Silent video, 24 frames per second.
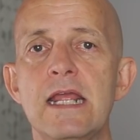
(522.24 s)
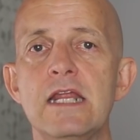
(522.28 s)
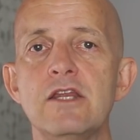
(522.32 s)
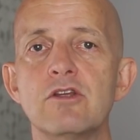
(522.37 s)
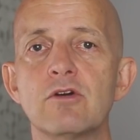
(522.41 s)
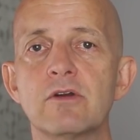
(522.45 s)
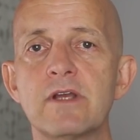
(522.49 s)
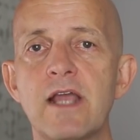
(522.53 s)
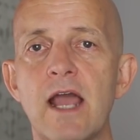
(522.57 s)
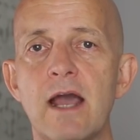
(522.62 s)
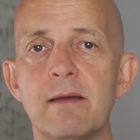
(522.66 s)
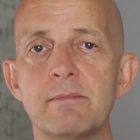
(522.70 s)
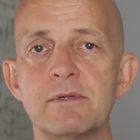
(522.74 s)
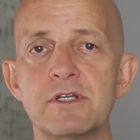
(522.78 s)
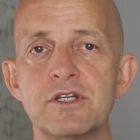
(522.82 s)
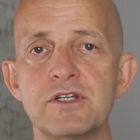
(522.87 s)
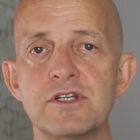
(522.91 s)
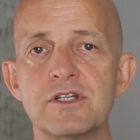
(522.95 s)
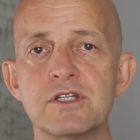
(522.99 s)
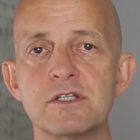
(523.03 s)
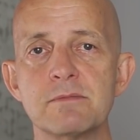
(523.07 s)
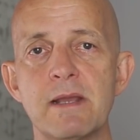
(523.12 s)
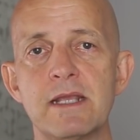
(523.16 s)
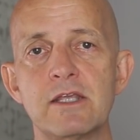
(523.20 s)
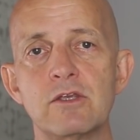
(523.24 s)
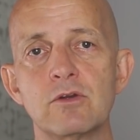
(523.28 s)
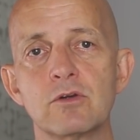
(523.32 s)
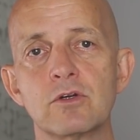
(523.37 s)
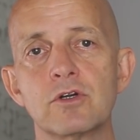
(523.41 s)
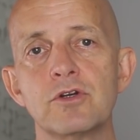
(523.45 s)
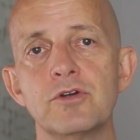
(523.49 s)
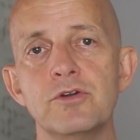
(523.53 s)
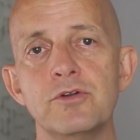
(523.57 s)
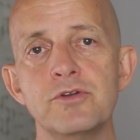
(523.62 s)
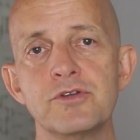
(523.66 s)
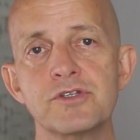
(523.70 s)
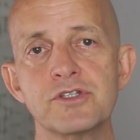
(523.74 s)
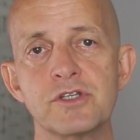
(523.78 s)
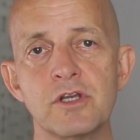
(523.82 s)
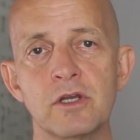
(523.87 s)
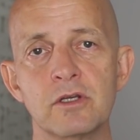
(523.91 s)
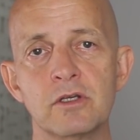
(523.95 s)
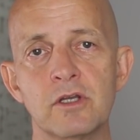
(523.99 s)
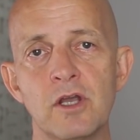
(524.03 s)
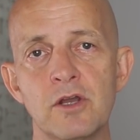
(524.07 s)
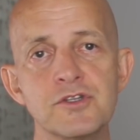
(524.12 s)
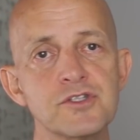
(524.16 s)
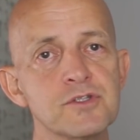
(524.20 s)
in your cabin to just make your cruise
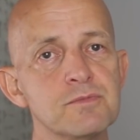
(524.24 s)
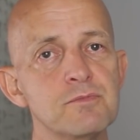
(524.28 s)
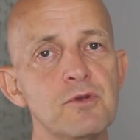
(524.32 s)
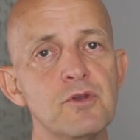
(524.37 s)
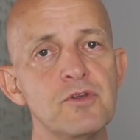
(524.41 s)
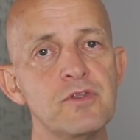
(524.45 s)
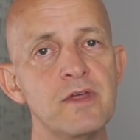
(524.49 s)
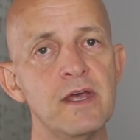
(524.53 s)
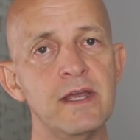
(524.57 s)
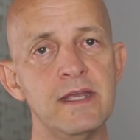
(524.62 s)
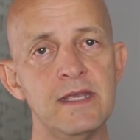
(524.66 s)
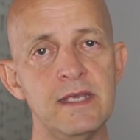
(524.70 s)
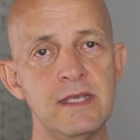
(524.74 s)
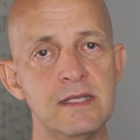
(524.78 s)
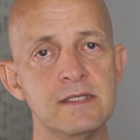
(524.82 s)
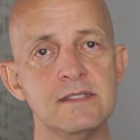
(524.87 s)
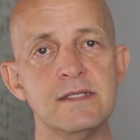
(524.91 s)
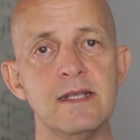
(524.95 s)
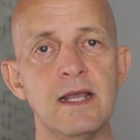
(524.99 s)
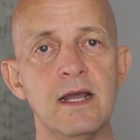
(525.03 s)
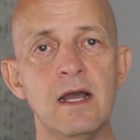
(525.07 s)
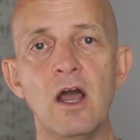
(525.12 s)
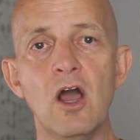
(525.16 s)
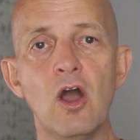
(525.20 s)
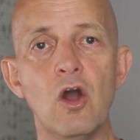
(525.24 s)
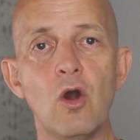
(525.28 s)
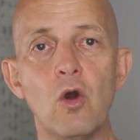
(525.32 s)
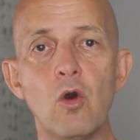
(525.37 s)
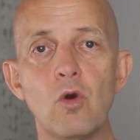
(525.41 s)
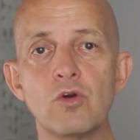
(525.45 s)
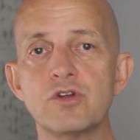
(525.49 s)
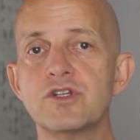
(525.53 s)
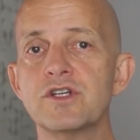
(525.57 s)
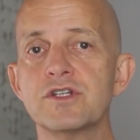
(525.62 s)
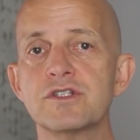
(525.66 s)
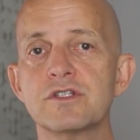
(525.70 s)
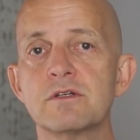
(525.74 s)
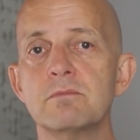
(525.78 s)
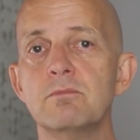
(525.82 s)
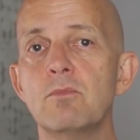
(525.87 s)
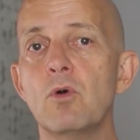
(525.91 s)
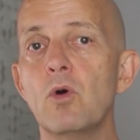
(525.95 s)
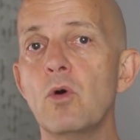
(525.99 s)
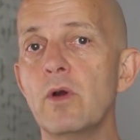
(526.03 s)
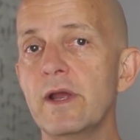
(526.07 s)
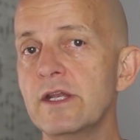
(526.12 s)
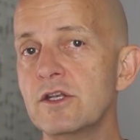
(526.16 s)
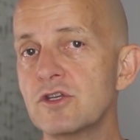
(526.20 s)
go smoother, easier, or just
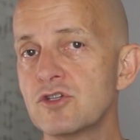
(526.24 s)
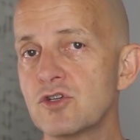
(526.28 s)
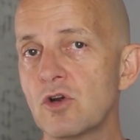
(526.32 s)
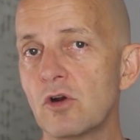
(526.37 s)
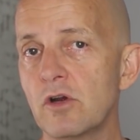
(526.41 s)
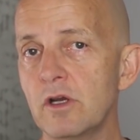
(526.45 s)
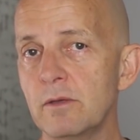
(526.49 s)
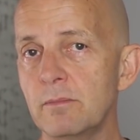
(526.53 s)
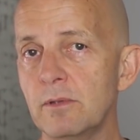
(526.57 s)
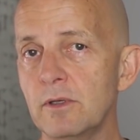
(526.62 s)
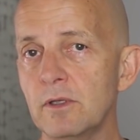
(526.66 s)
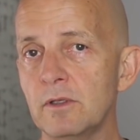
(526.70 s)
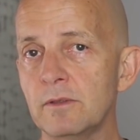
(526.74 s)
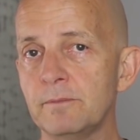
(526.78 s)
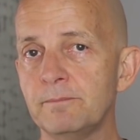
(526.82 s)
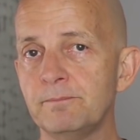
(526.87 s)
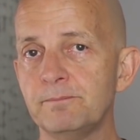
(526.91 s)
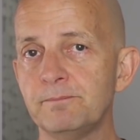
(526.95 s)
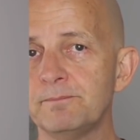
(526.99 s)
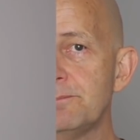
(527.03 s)
more enjoyable.